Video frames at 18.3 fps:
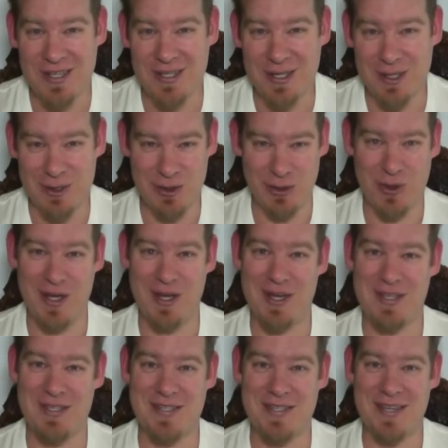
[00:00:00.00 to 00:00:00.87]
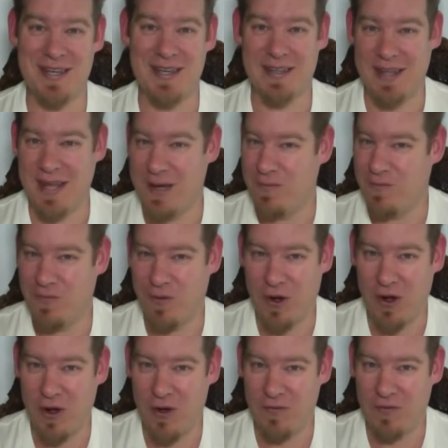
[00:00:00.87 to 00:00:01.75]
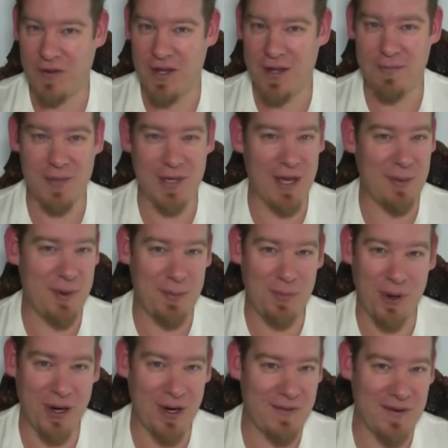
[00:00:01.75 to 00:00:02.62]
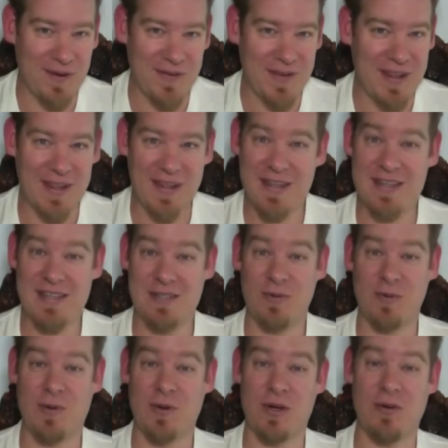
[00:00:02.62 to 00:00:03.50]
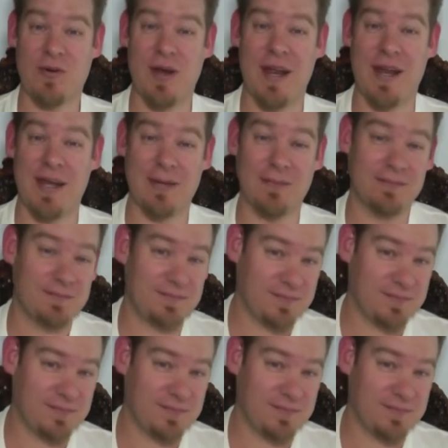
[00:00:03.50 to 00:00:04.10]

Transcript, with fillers: can join us, get involved, become a part of everything that is that we're creating.